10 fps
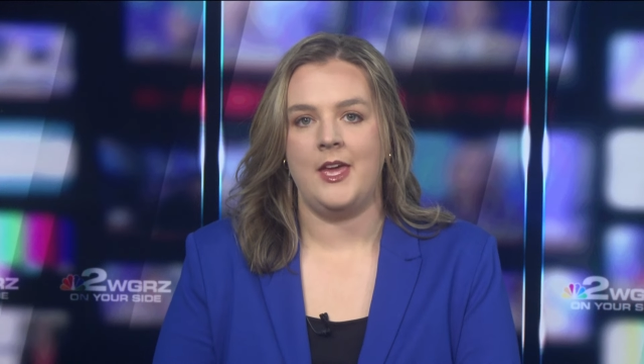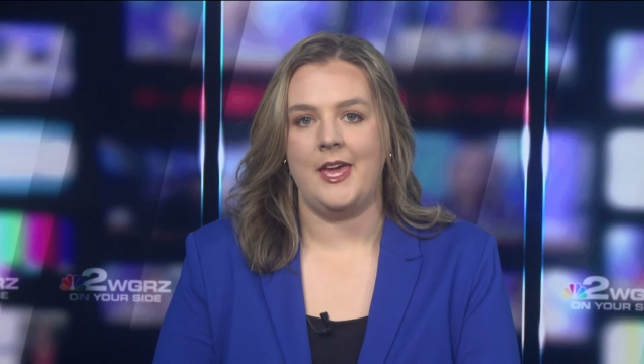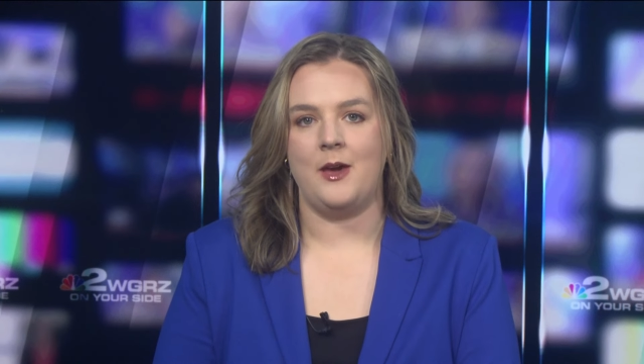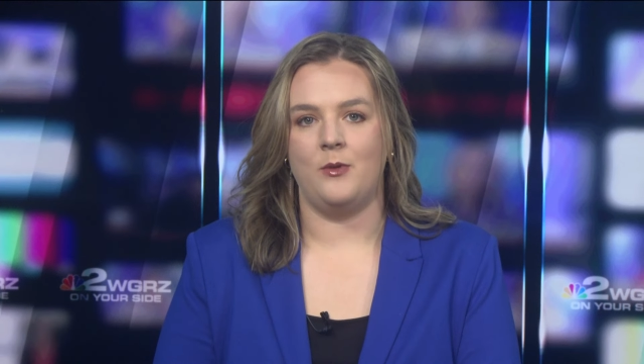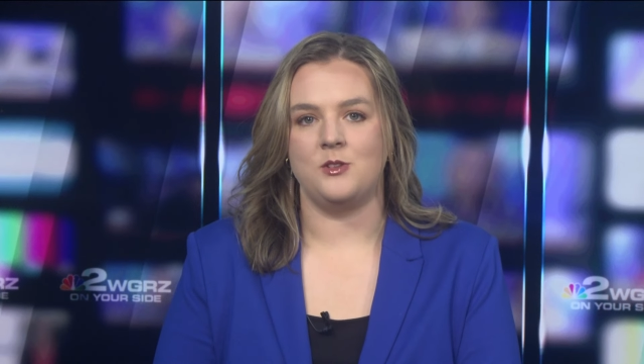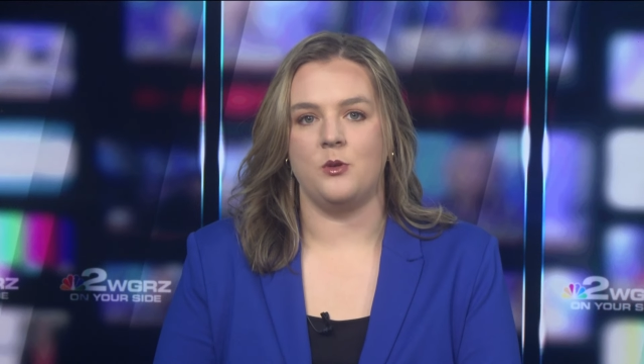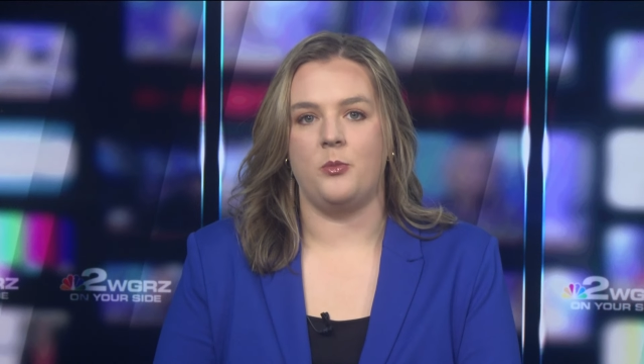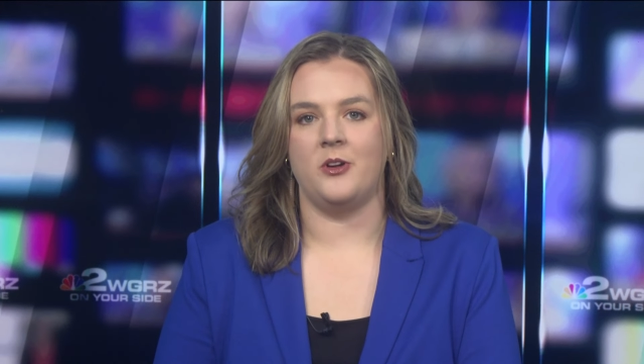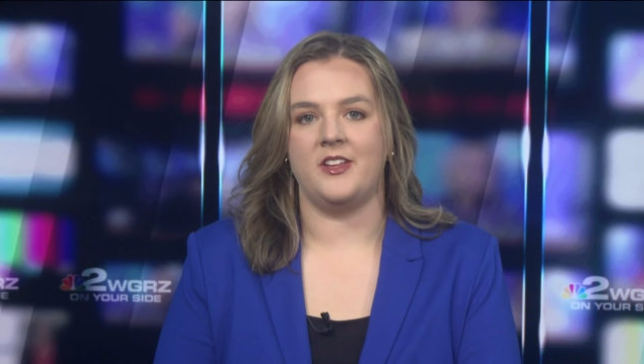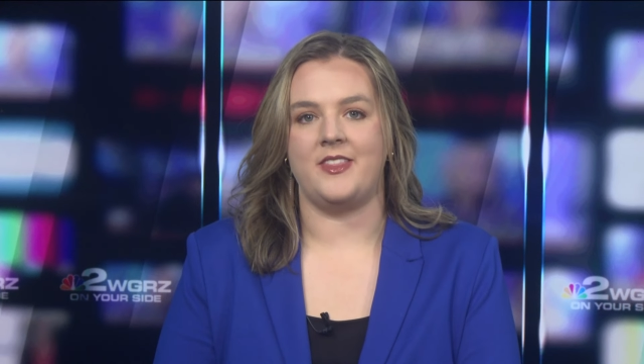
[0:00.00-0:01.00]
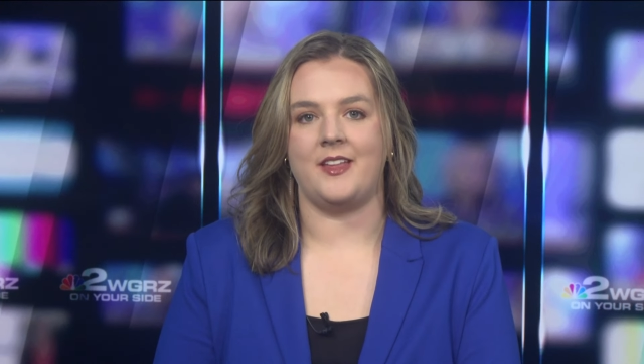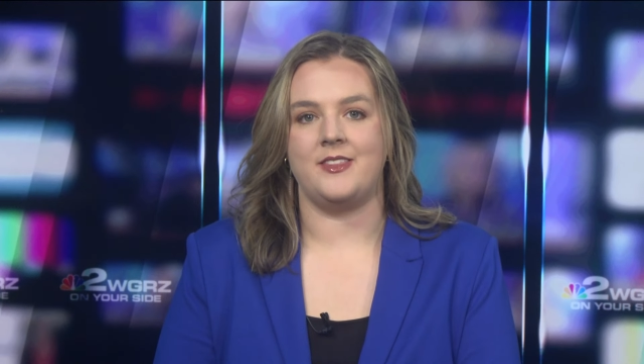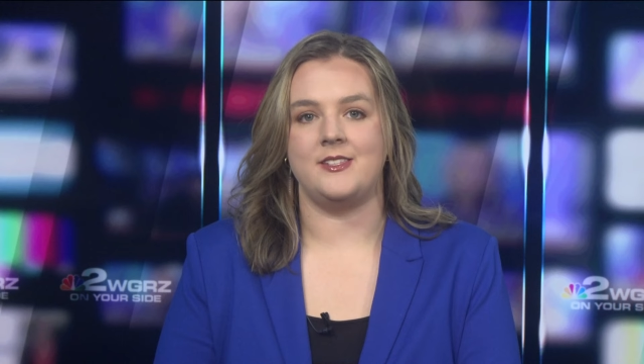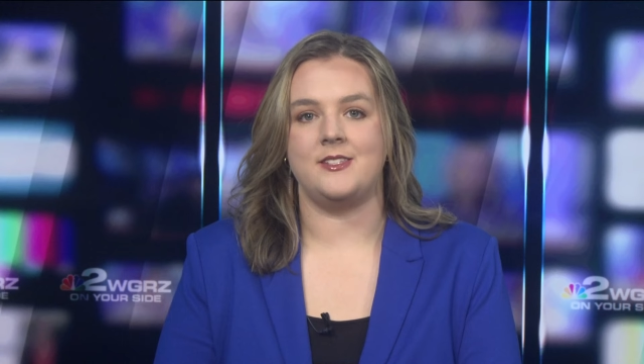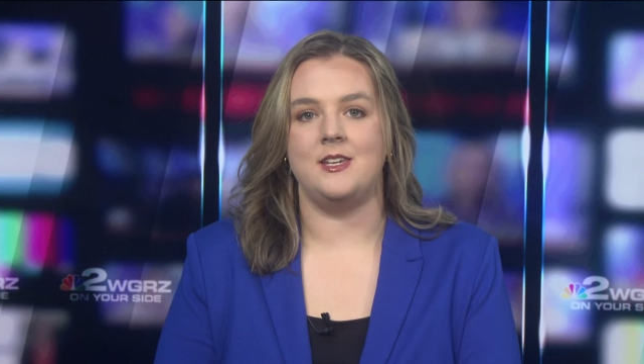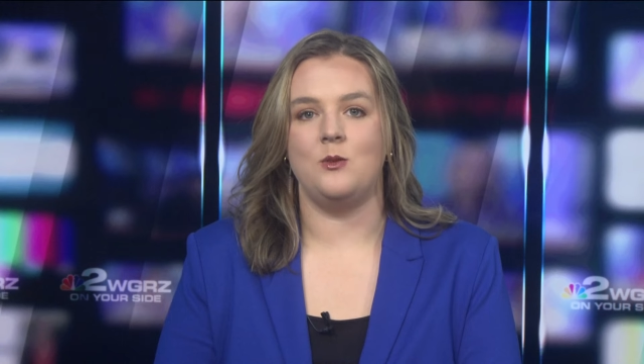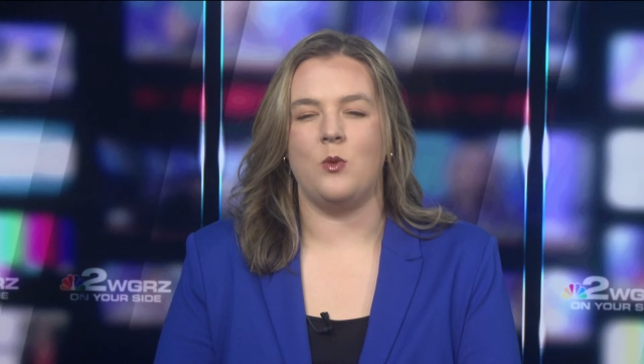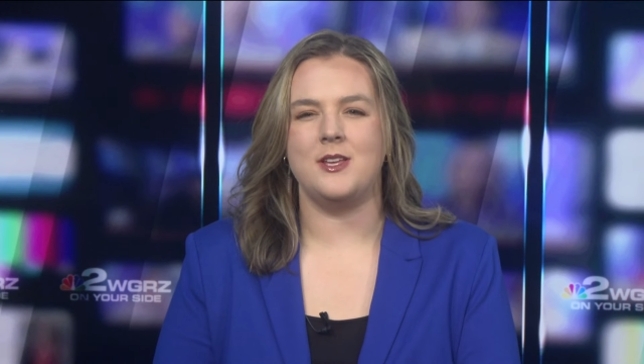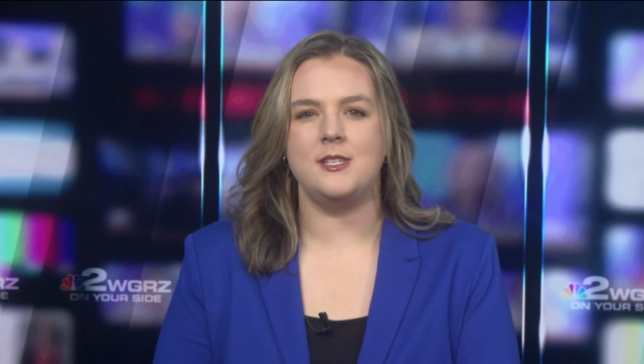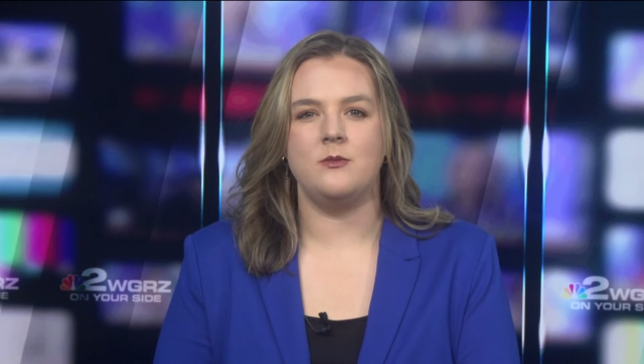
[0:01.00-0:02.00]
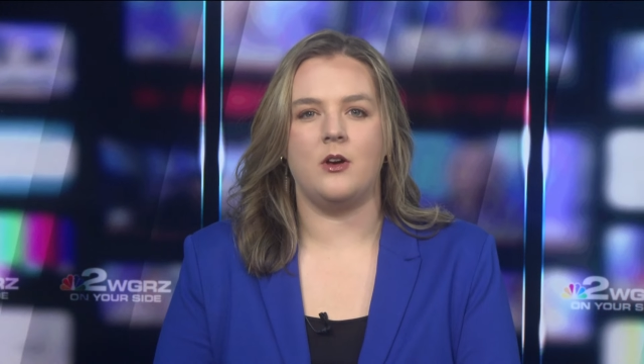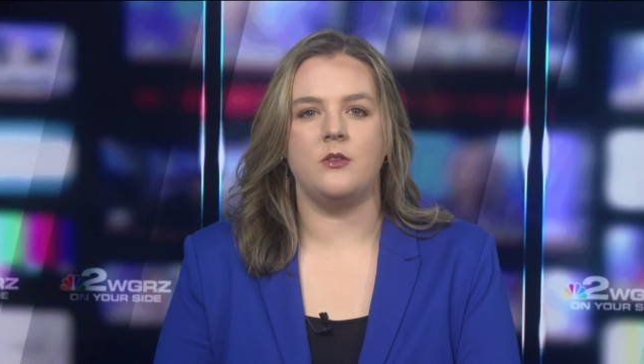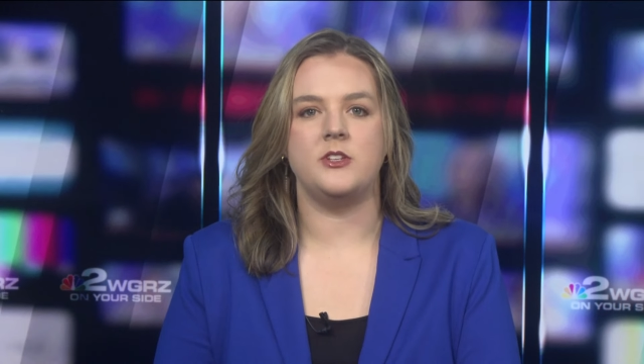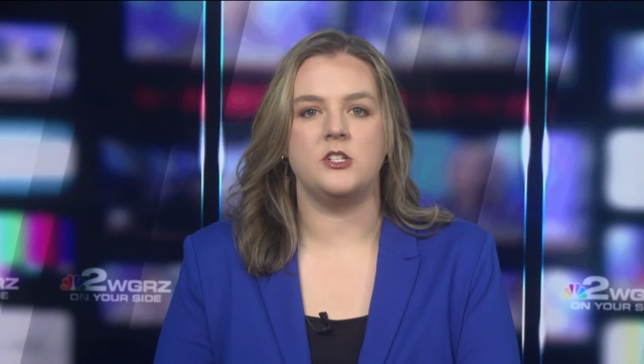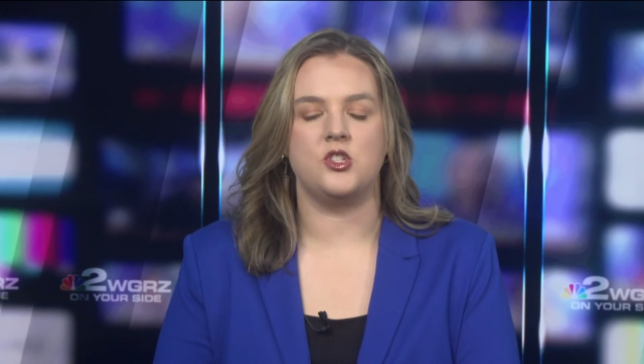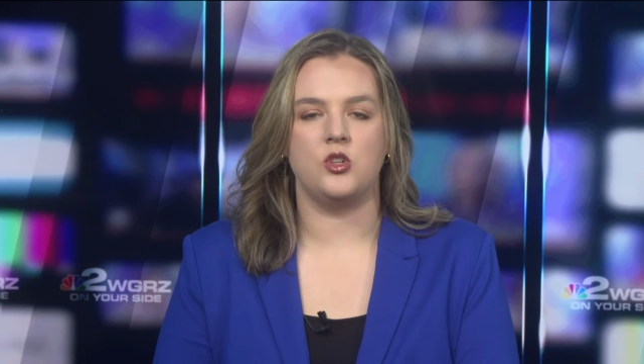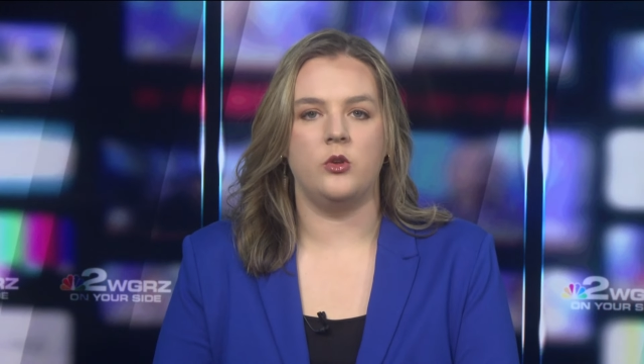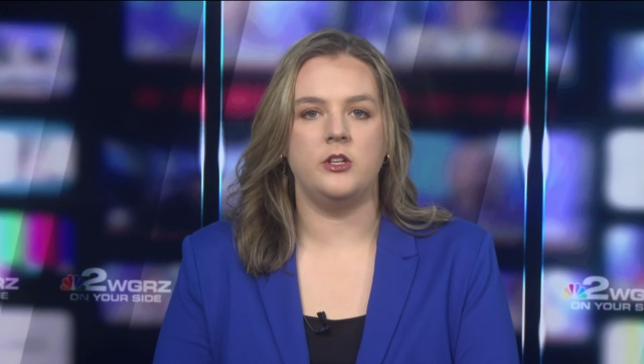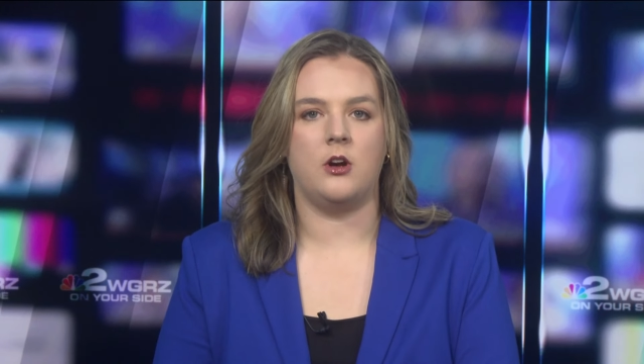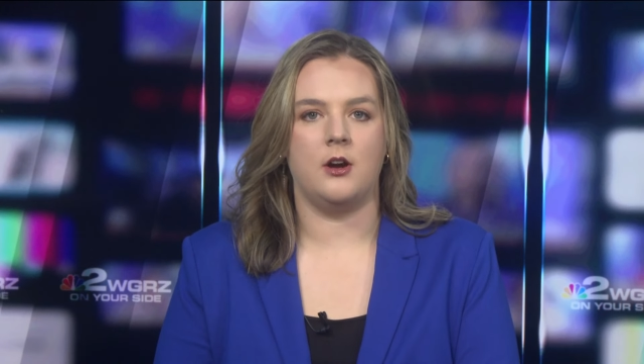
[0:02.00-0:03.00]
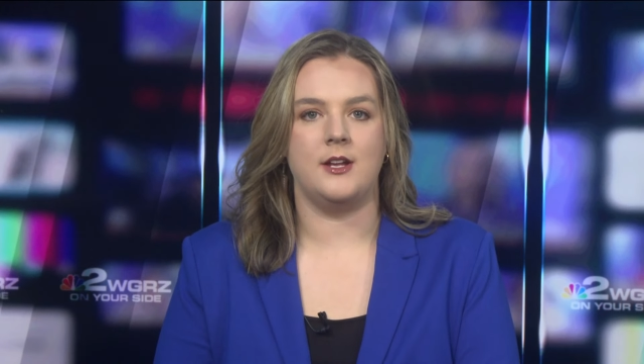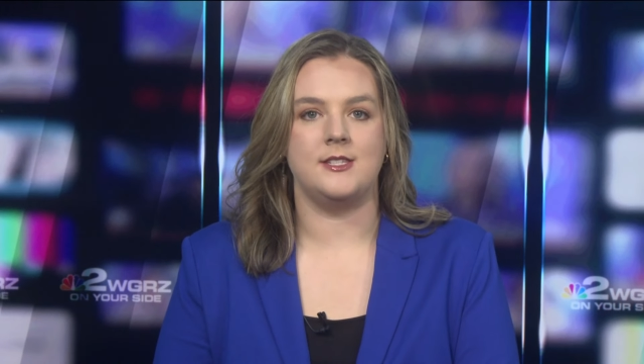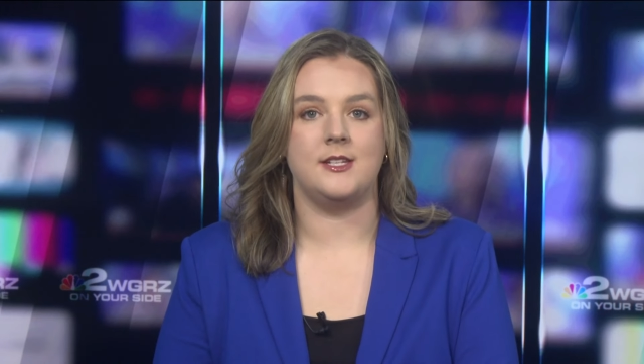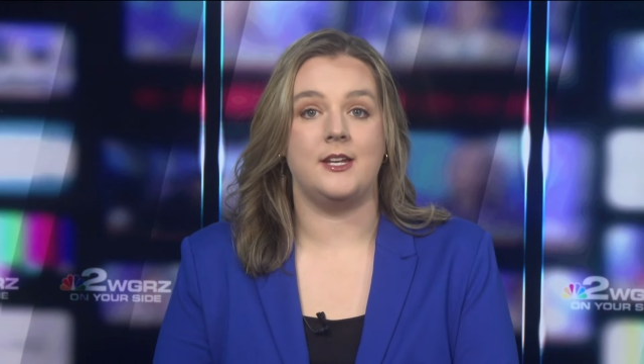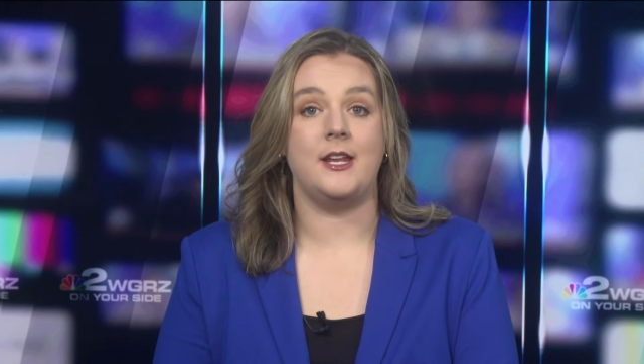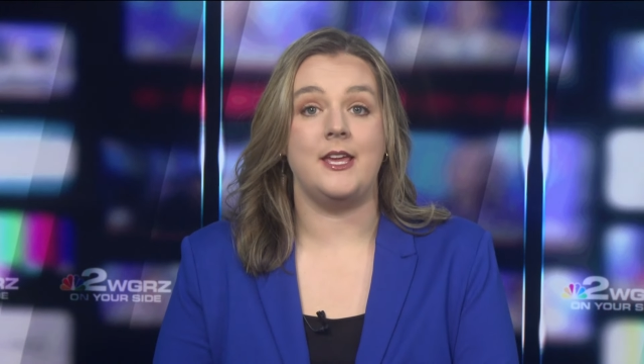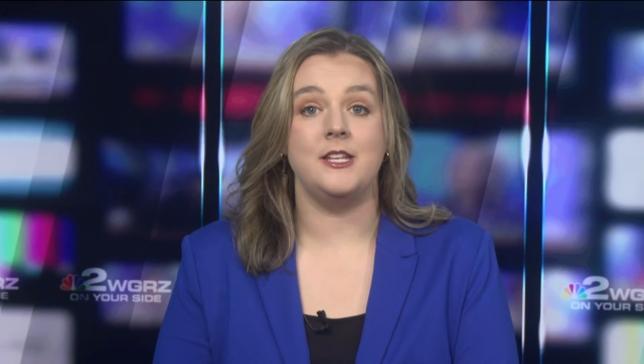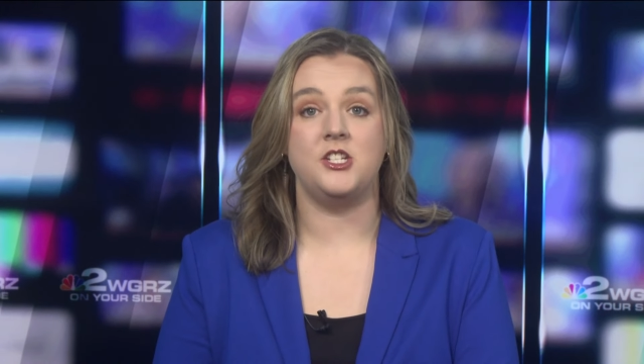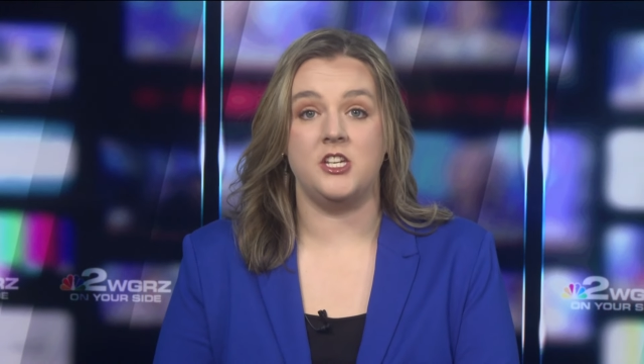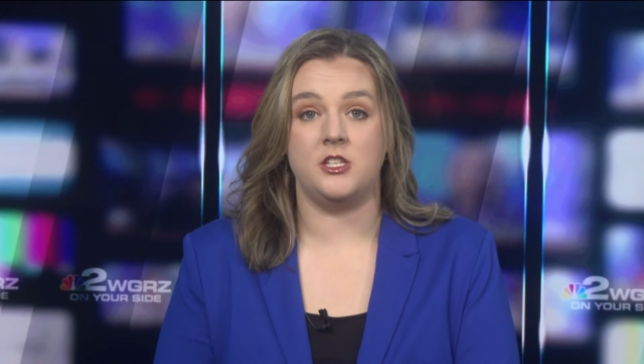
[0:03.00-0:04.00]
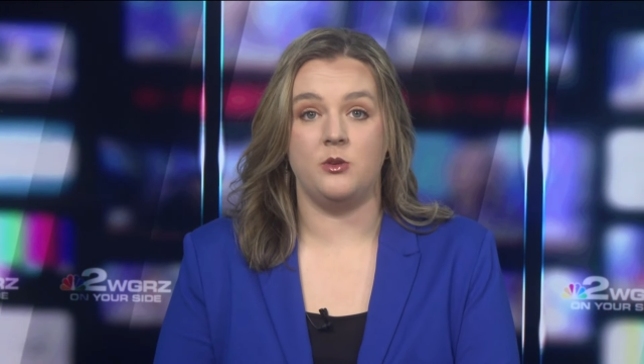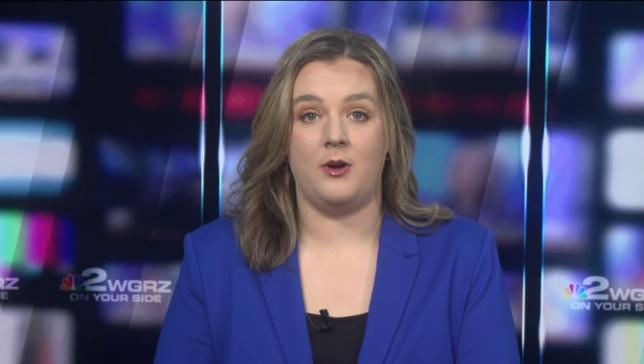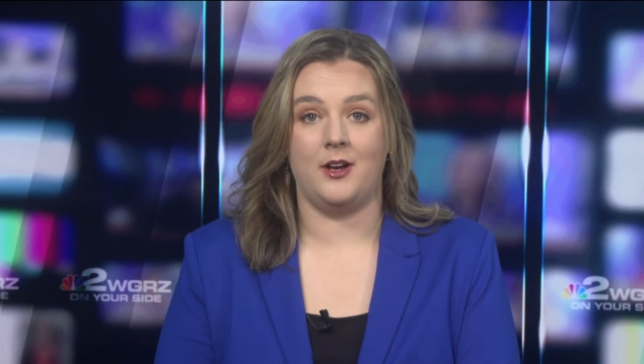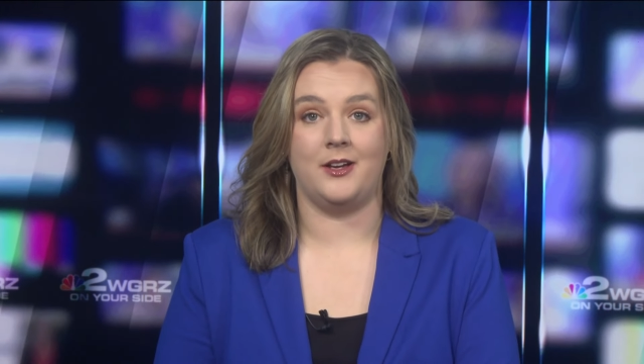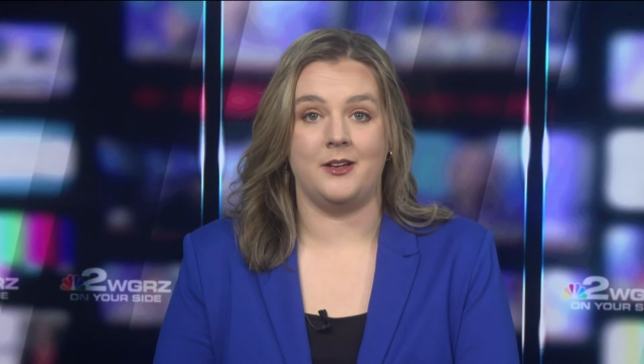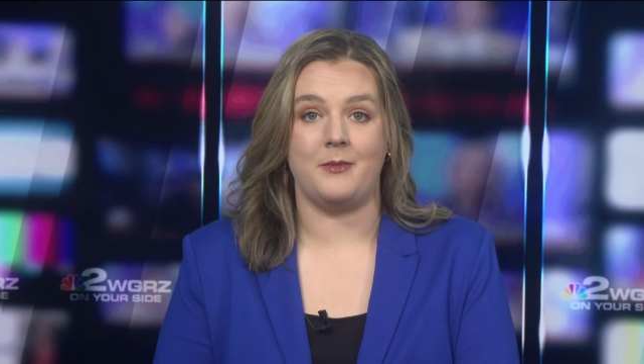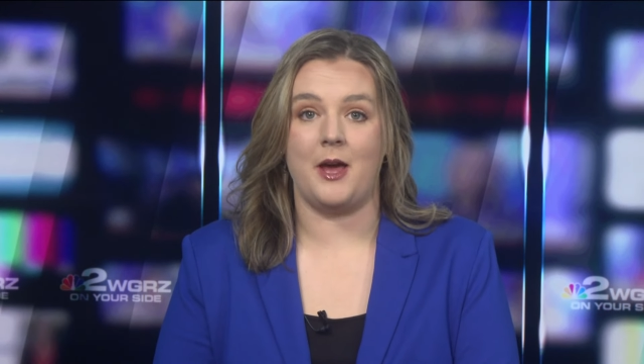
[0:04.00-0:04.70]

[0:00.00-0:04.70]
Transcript: It was reported that this teen was involved in a stolen car incident in Cheektowaga.